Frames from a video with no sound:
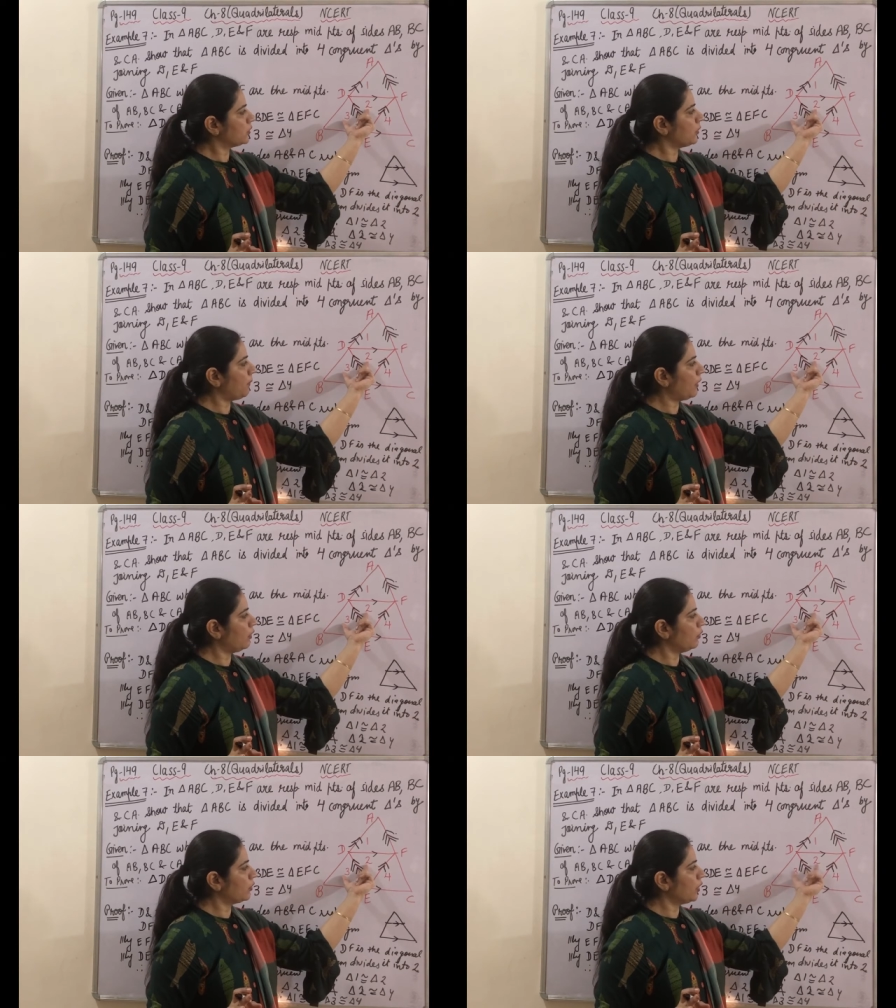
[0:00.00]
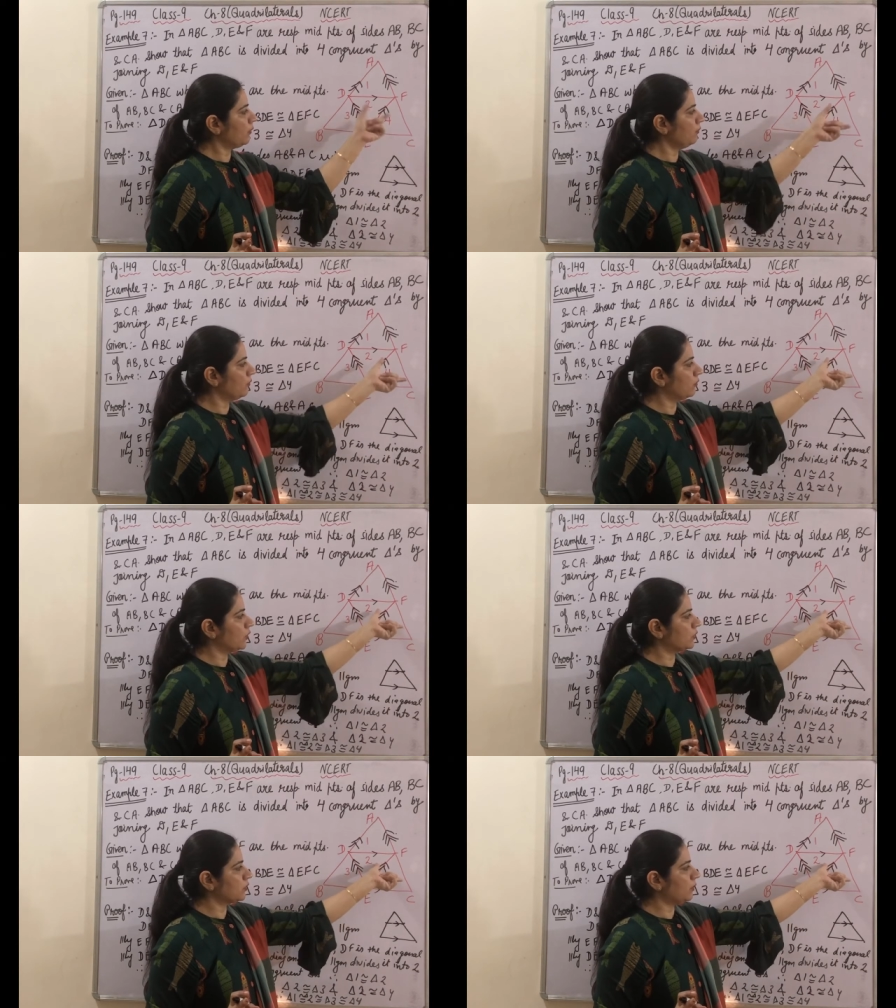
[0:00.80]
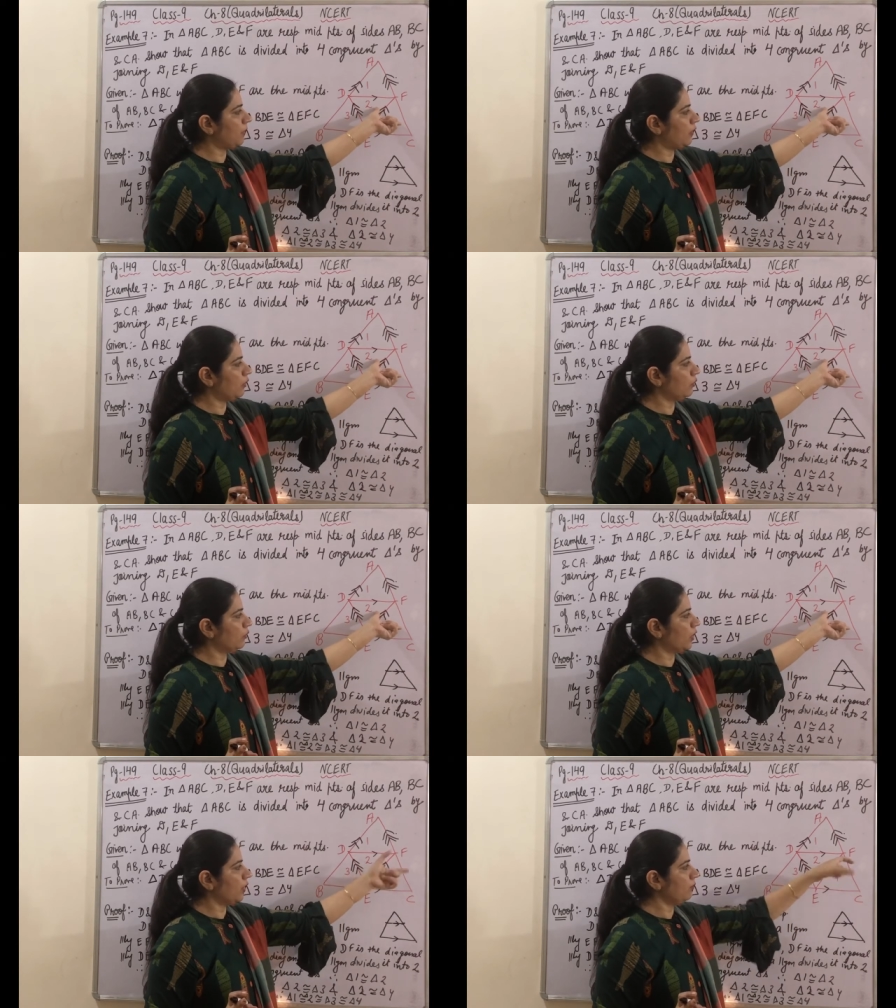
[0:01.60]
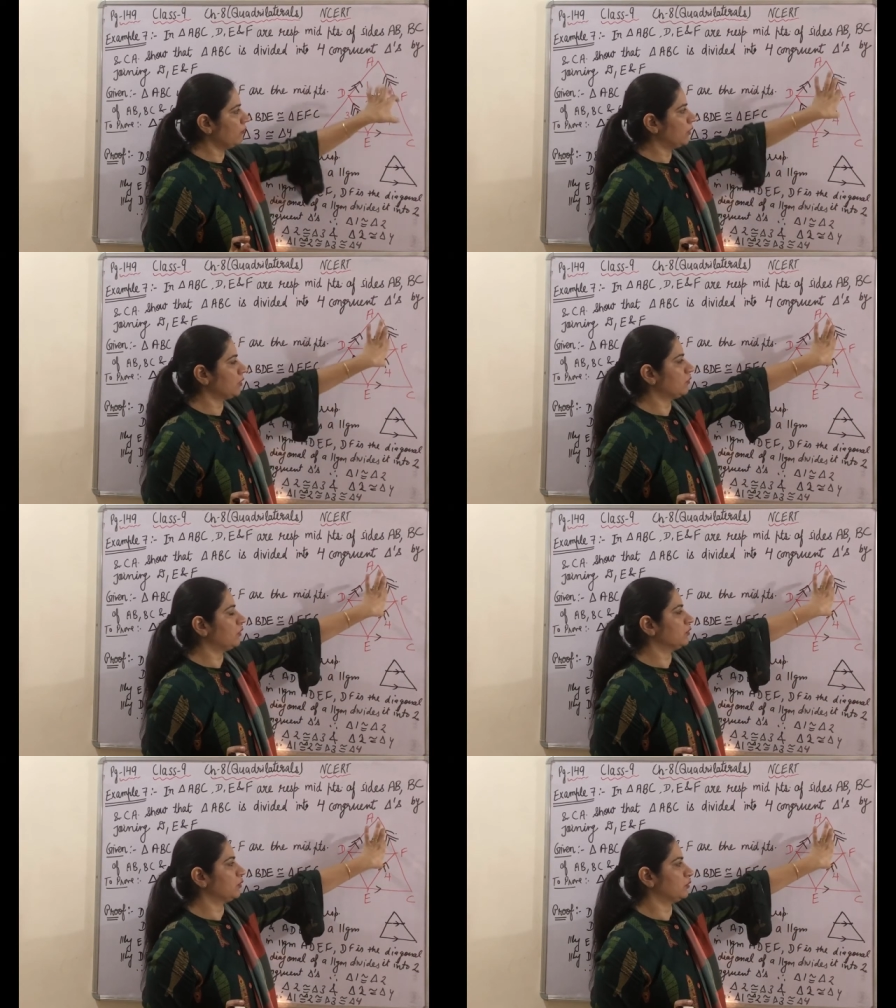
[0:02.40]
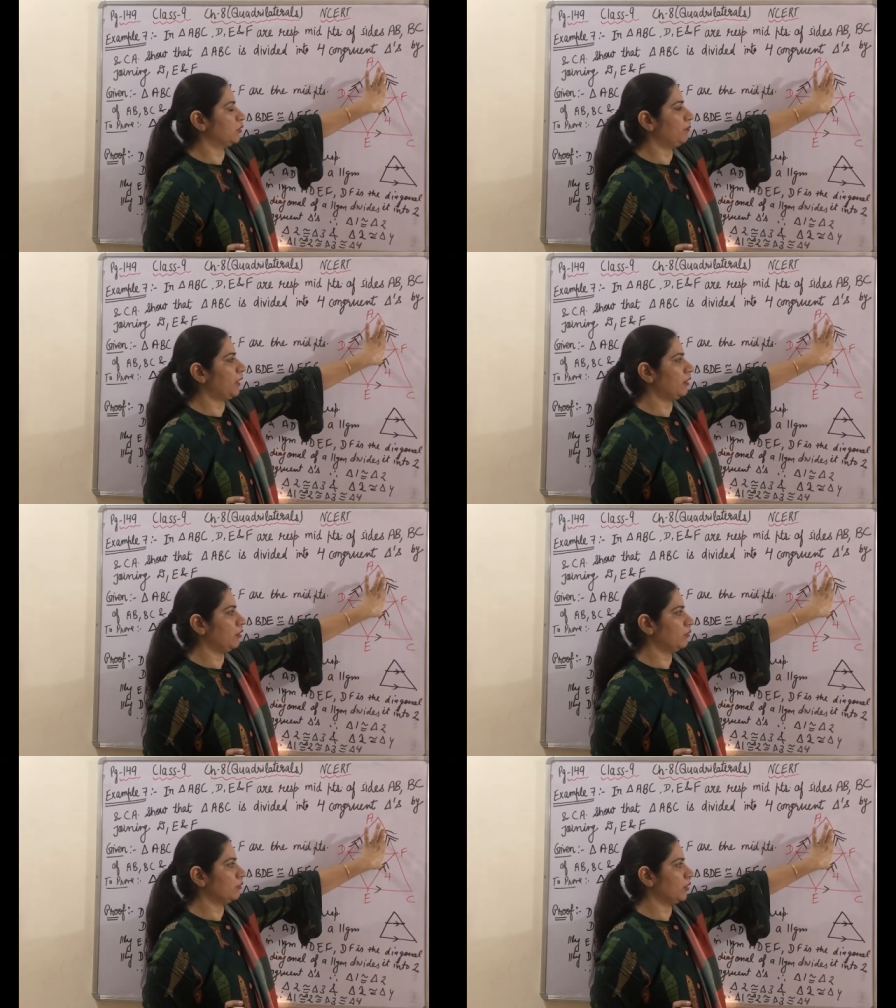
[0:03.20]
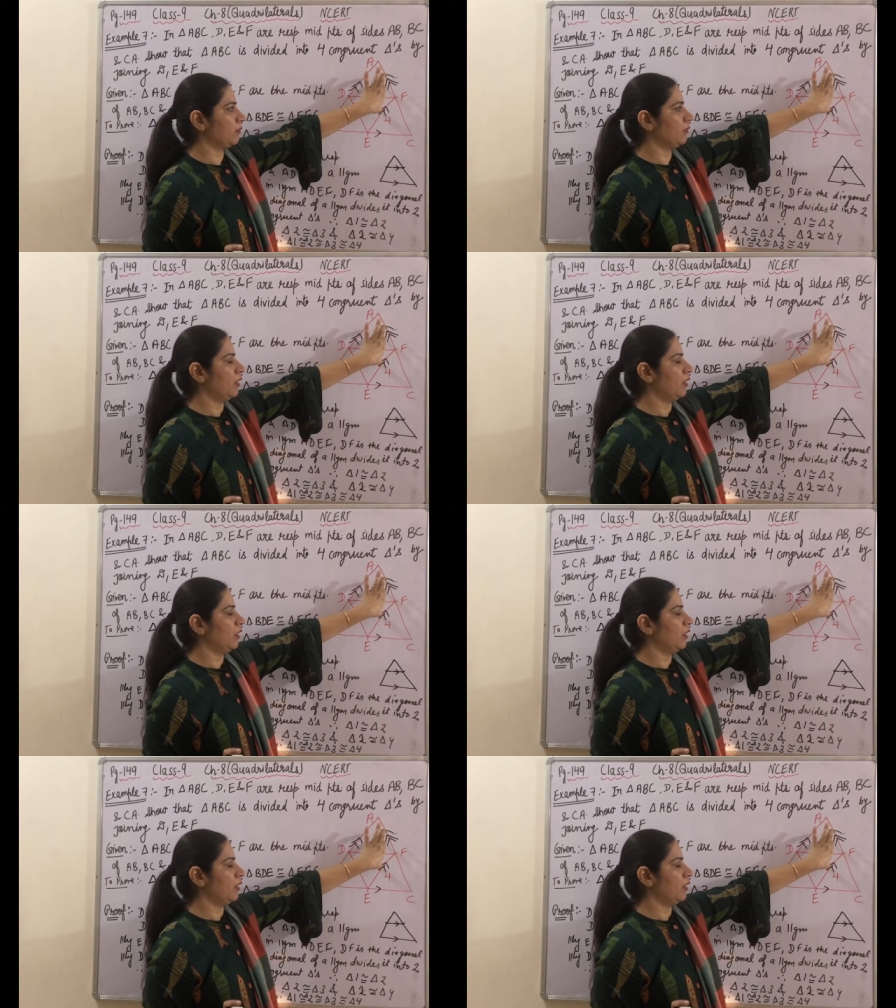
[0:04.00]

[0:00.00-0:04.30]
parallelogram, this is a parallelogram, this one is also a parallelogram.